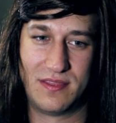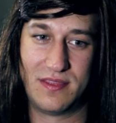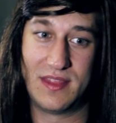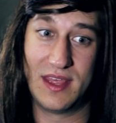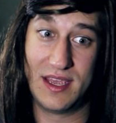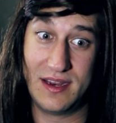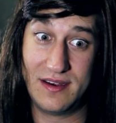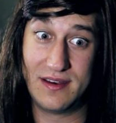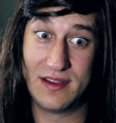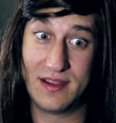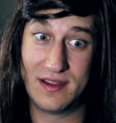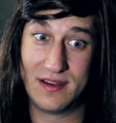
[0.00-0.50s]

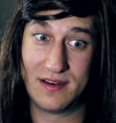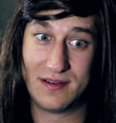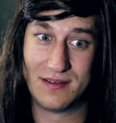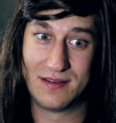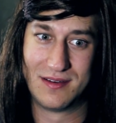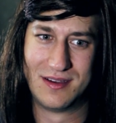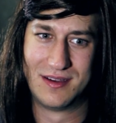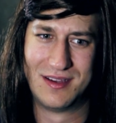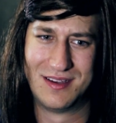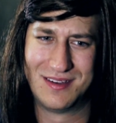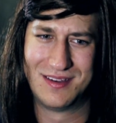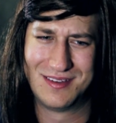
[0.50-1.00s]
they
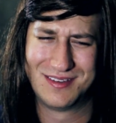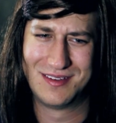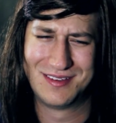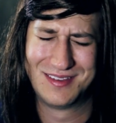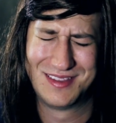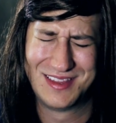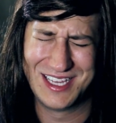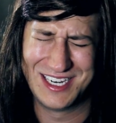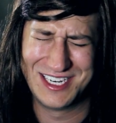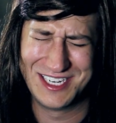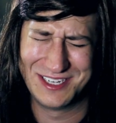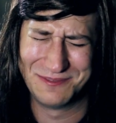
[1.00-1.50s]
did.
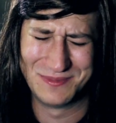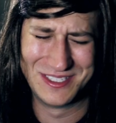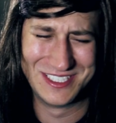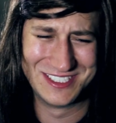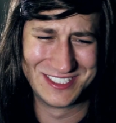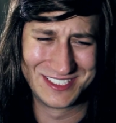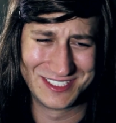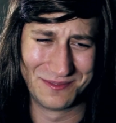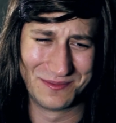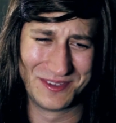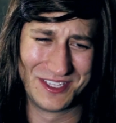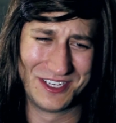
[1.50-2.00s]
They did mean
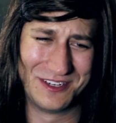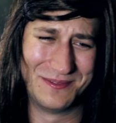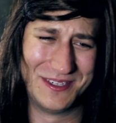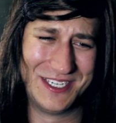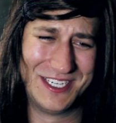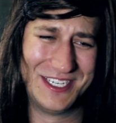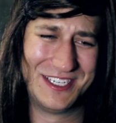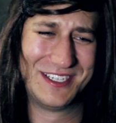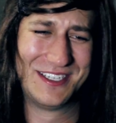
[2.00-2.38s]
something to me.